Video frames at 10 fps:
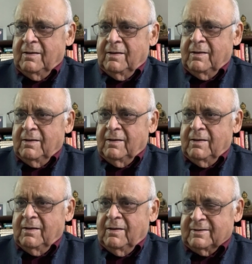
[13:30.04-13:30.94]
Okay,
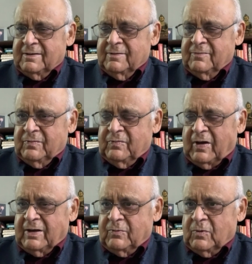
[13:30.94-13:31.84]
the
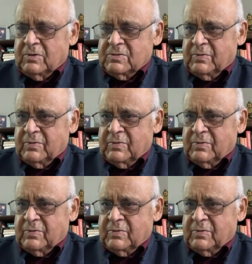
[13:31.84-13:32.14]
fight was